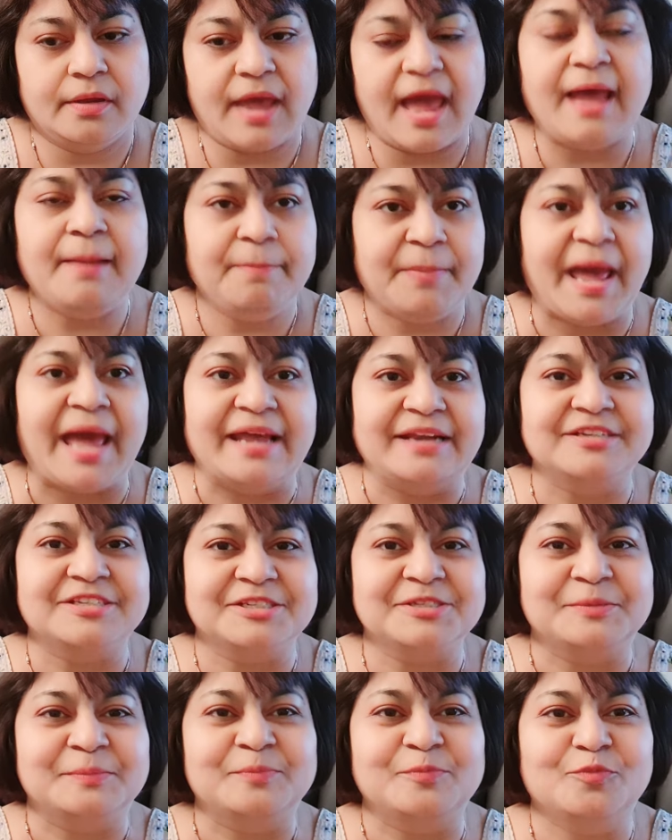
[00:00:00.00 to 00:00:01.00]
and bad
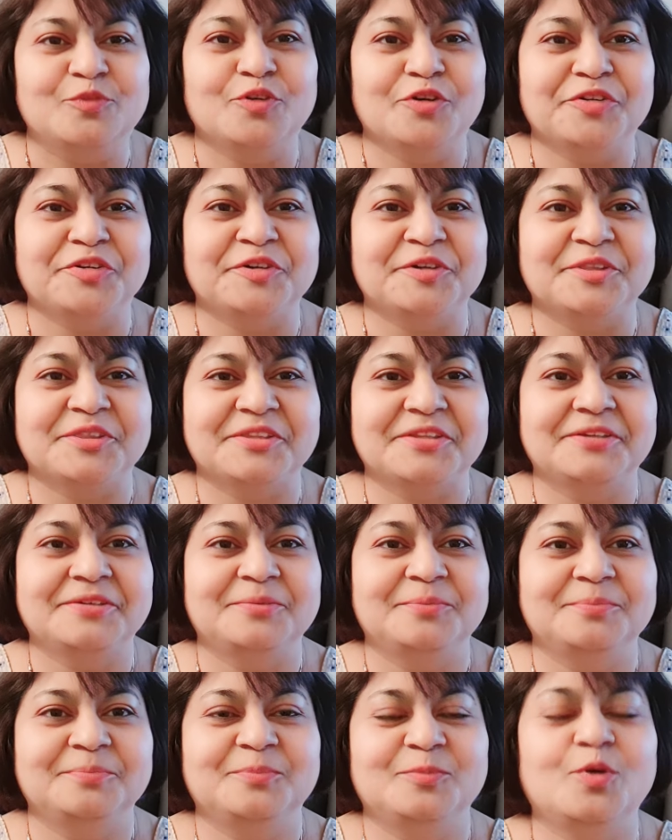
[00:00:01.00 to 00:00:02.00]
for Earth
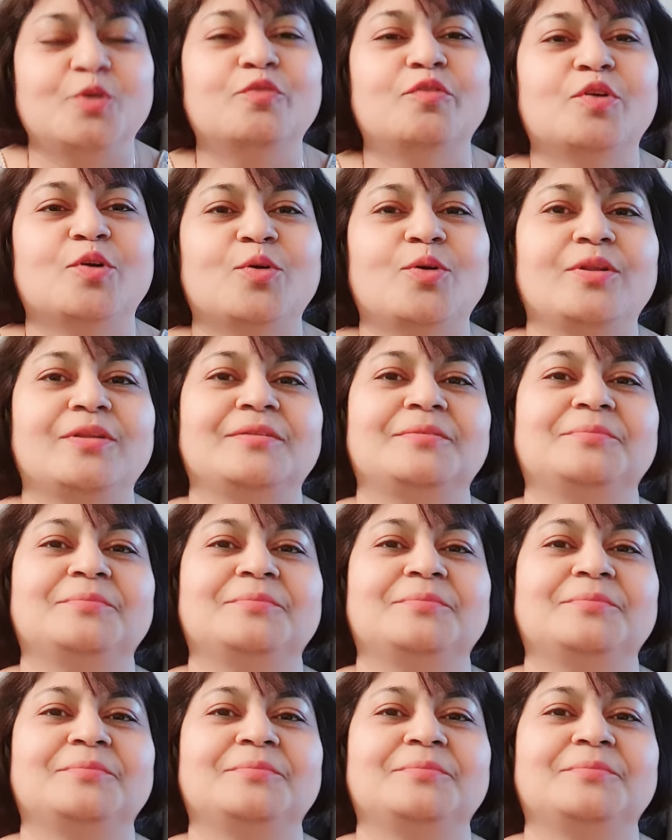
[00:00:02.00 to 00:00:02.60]
overall.